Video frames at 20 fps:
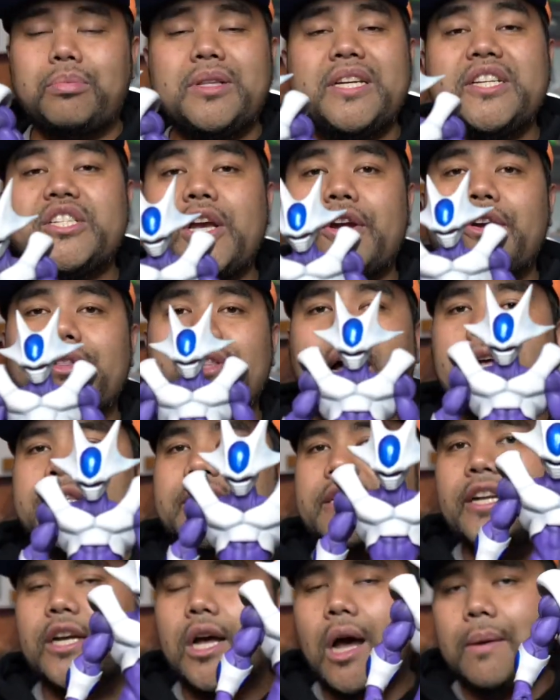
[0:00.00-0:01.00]
Please share your
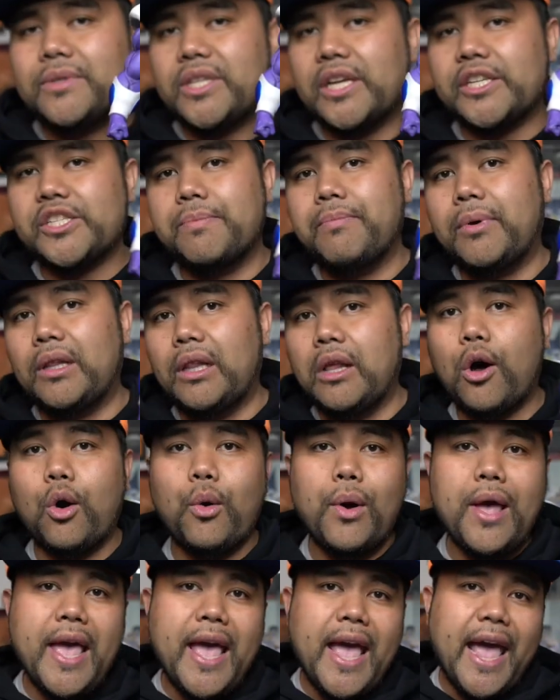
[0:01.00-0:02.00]
thoughts in the comment section below,